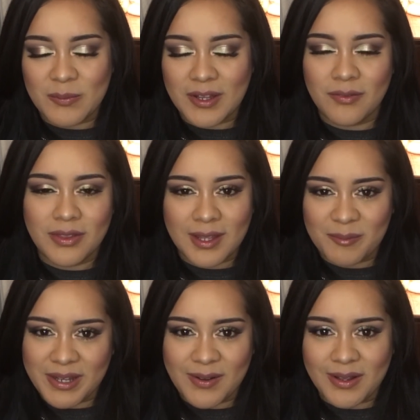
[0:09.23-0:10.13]
if you like
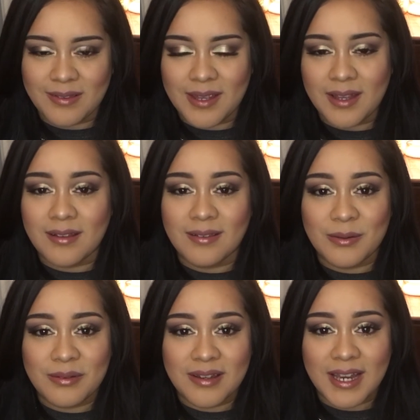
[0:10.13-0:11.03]
my content.
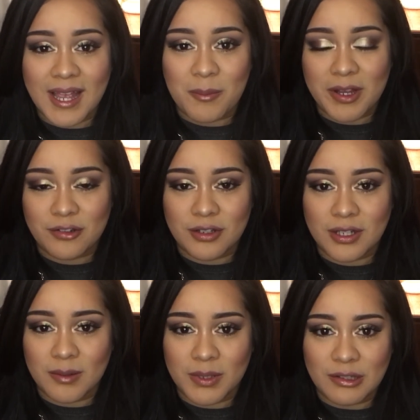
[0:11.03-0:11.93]
So today I'm actually
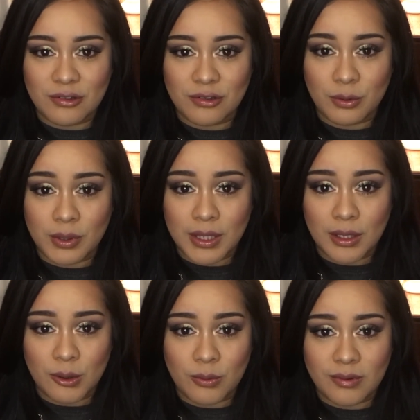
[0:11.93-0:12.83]
going to be just showing
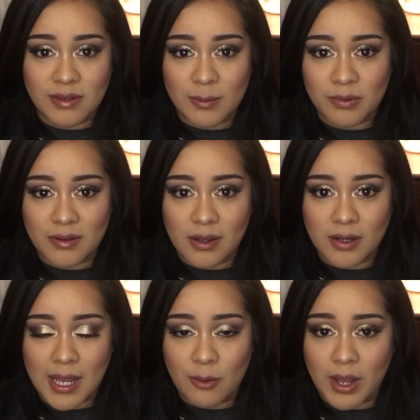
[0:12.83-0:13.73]
you tips
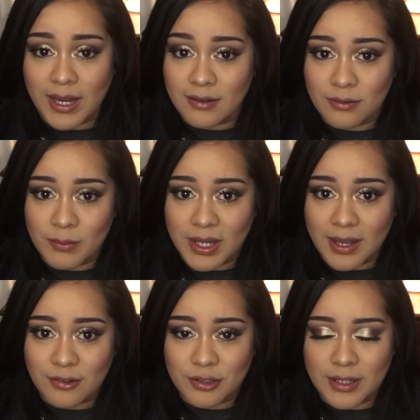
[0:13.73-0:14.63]
on how I do my
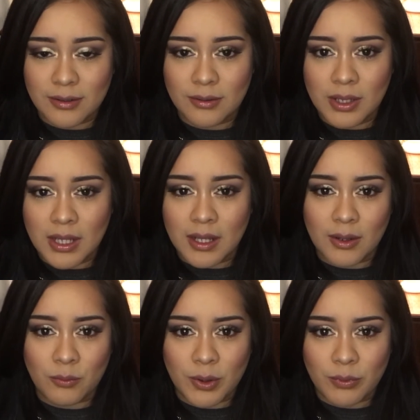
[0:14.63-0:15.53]
eyeshadow
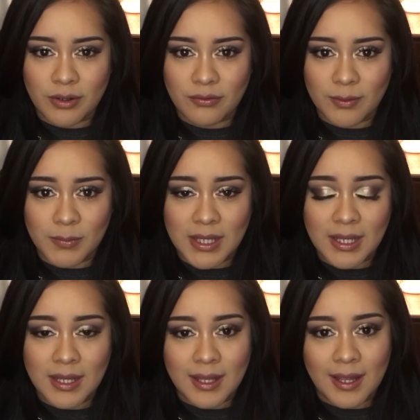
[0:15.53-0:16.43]
and what works for me,